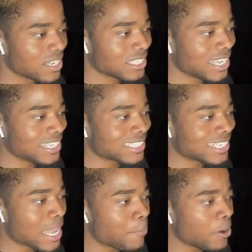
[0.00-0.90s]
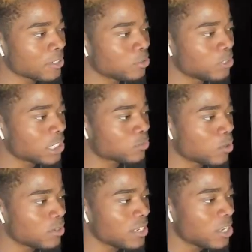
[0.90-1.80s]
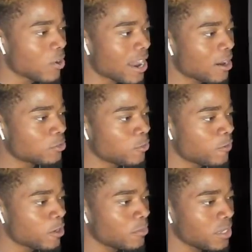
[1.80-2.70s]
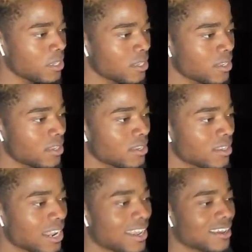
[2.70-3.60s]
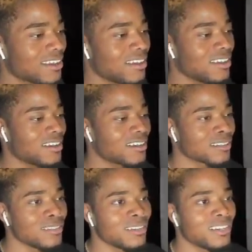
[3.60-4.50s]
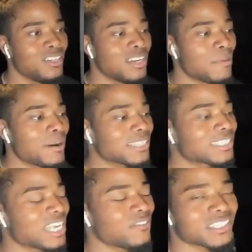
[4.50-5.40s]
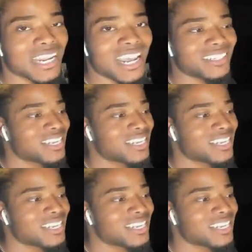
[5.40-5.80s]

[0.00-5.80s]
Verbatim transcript: It's like that person who just won't leave your house. You feel me? Like you not about to stay for snack